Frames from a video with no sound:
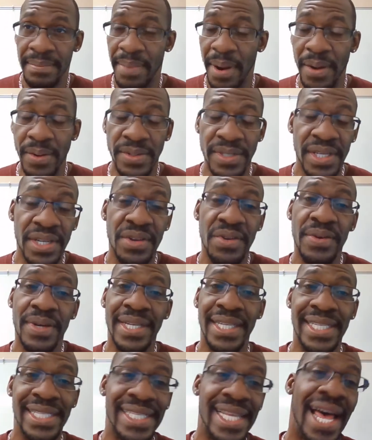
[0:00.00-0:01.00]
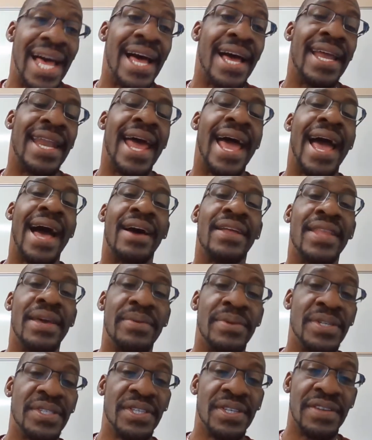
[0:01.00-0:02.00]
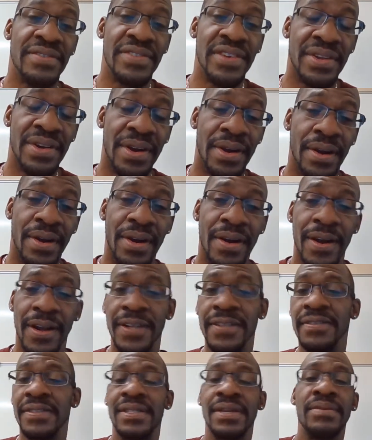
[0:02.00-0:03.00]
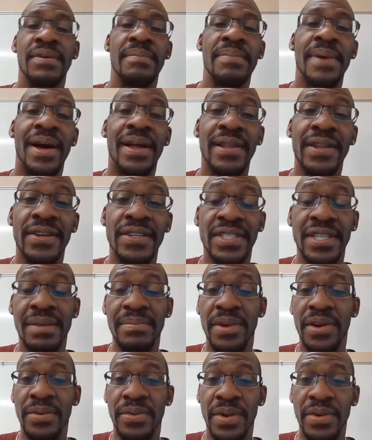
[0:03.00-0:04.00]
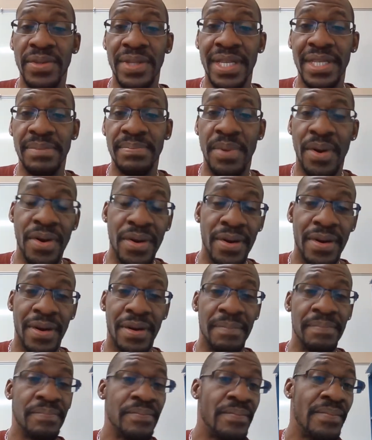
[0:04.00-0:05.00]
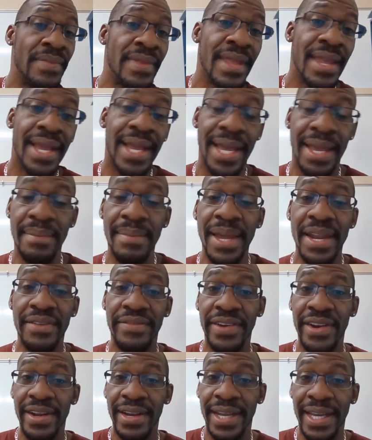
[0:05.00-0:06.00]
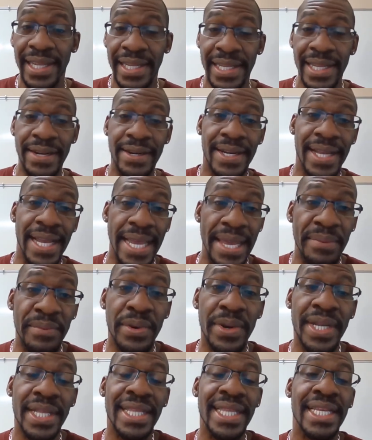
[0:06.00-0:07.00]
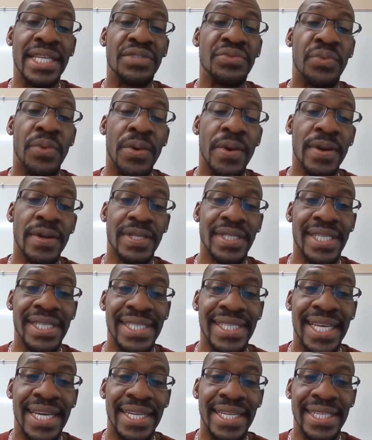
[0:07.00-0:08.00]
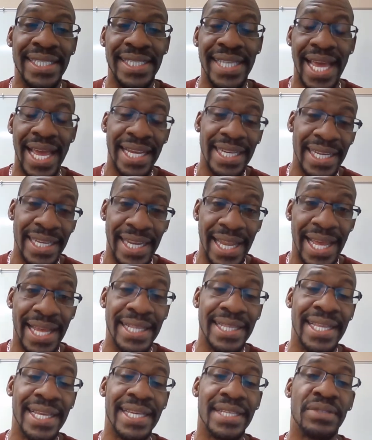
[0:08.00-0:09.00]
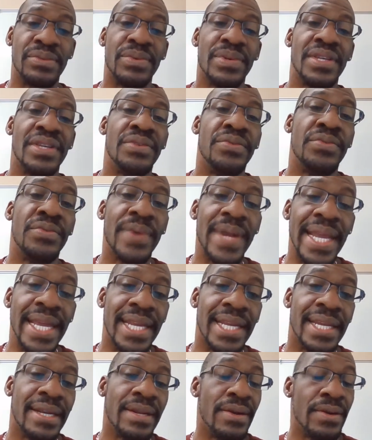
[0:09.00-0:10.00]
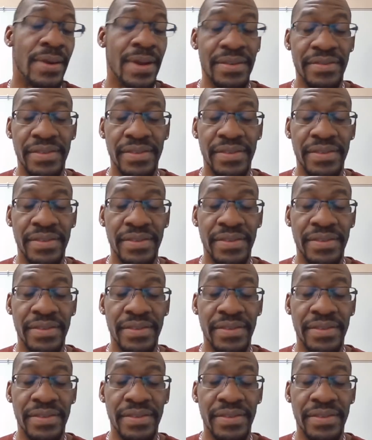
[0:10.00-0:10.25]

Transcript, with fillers: person who could decide how they want you to view their art. So when Paul Laurence Dunbar wrote this poem, he made it very clear that he wanted these words to sound exactly like this when you read it, or